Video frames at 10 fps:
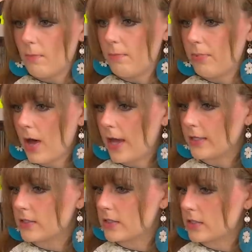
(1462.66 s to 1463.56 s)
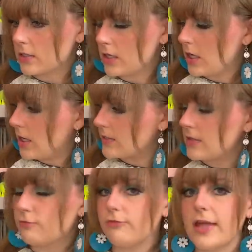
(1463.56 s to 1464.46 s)
But it's
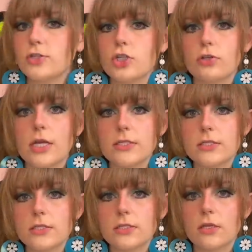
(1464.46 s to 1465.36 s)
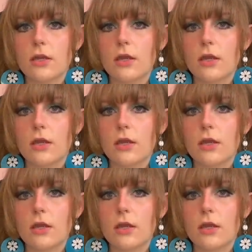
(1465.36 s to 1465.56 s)
adventurous,